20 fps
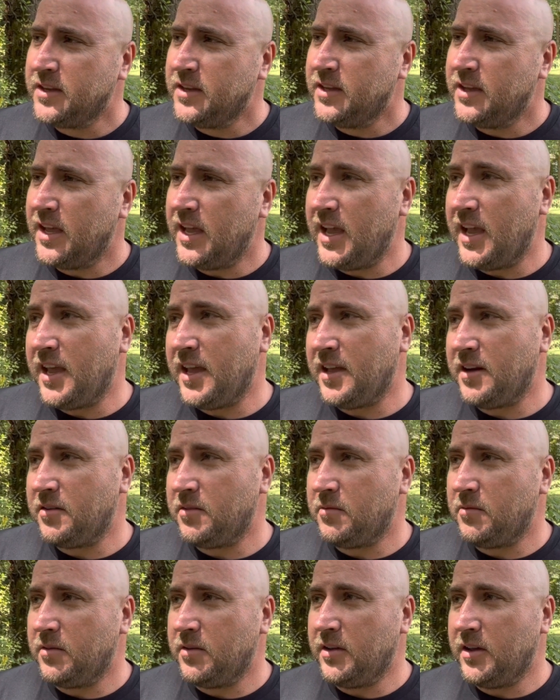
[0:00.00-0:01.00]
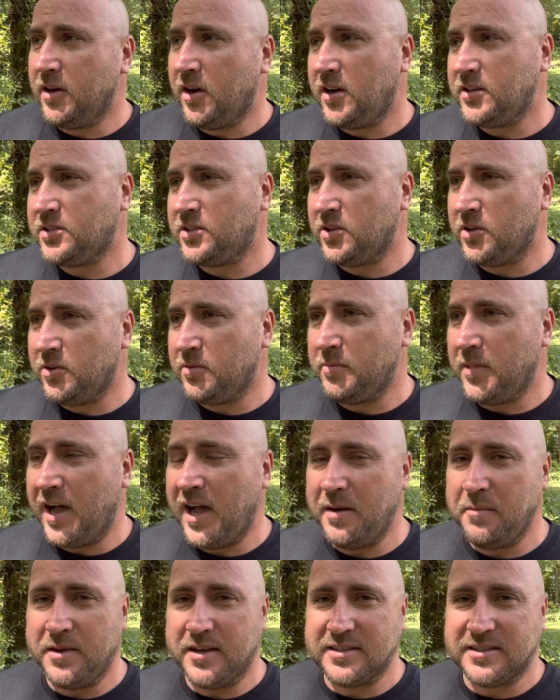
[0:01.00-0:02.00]
And also
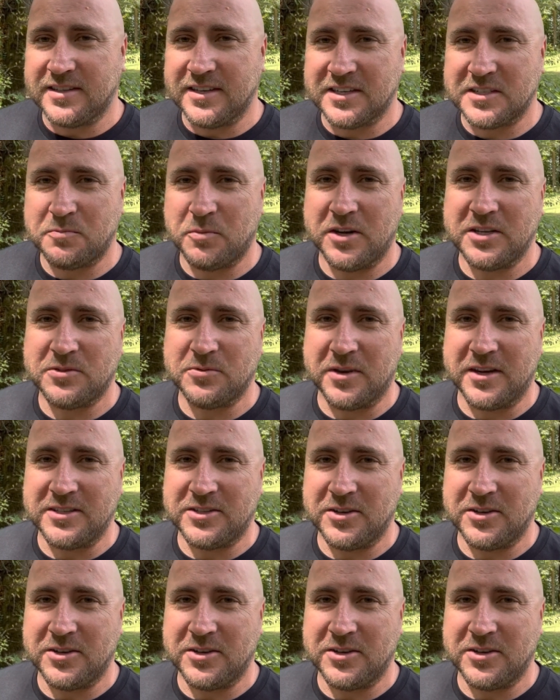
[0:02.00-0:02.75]
behind me is the expressway,